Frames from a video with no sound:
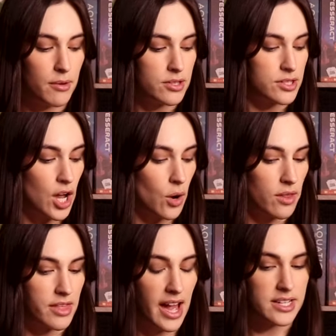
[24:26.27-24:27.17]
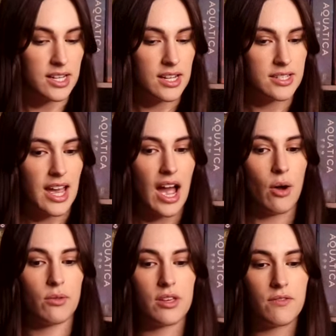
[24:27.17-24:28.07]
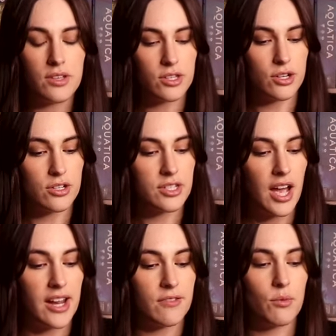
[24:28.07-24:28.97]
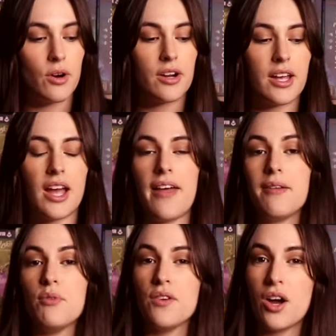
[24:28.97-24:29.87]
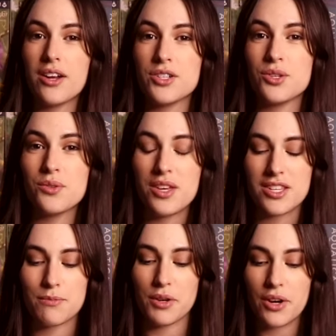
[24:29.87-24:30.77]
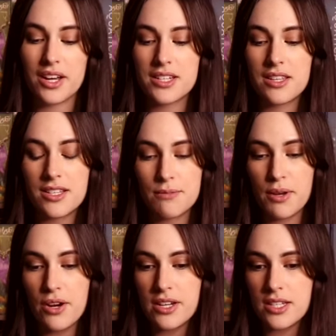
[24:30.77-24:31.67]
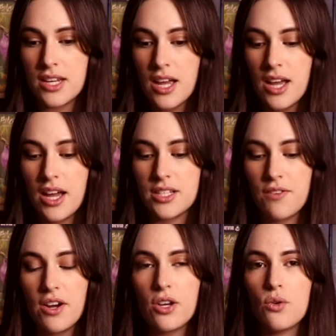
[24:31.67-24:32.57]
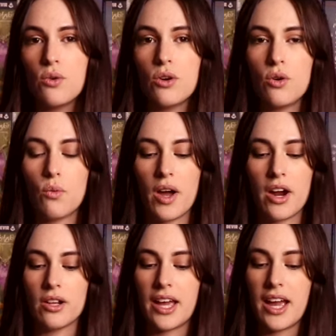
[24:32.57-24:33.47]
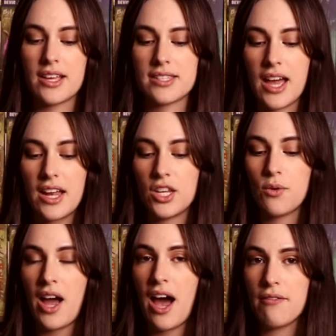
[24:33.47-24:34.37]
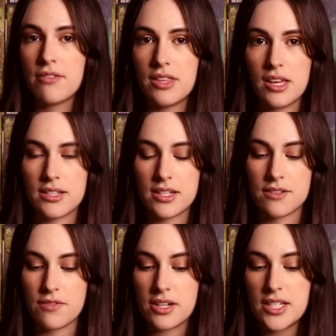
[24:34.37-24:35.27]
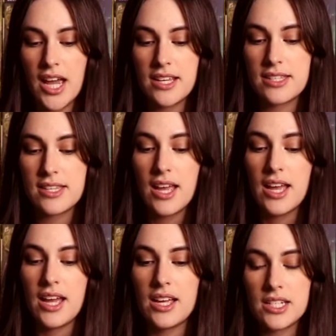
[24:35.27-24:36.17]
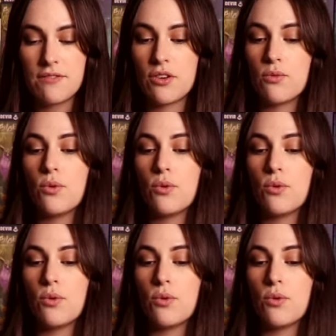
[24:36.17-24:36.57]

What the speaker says: So that is how the visitors kind of work. And then moving on to the spirit. The spirit is very cool where, like I said, you have these different dice in different